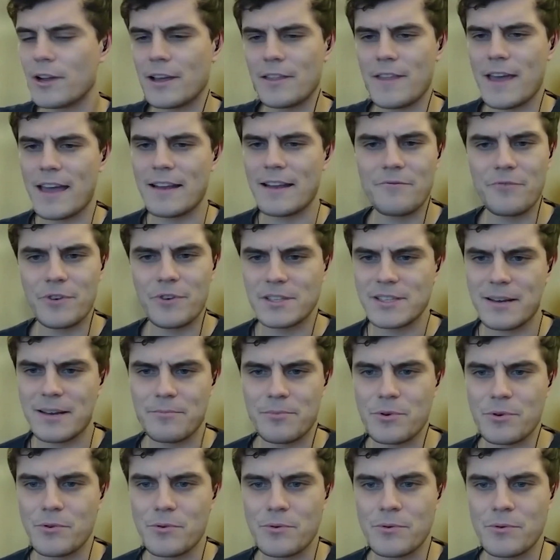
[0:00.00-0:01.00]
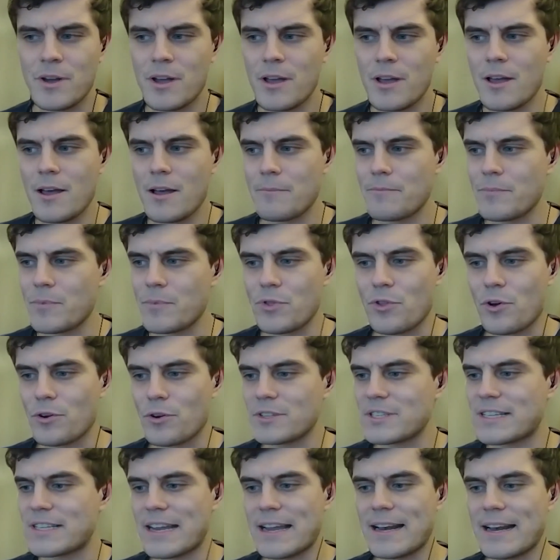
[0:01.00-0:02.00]
Like then, for example,
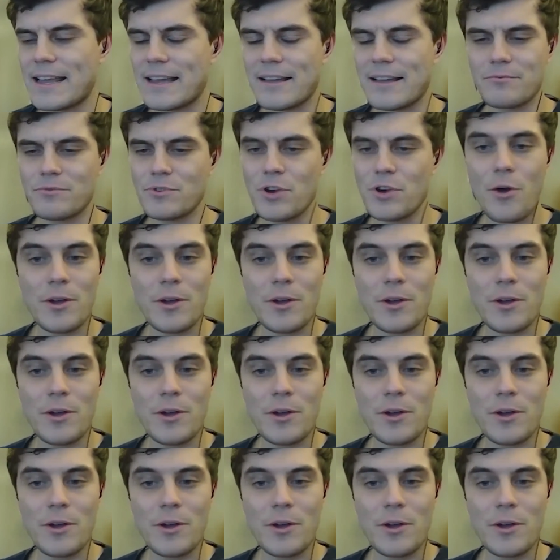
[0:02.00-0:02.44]
not stealing,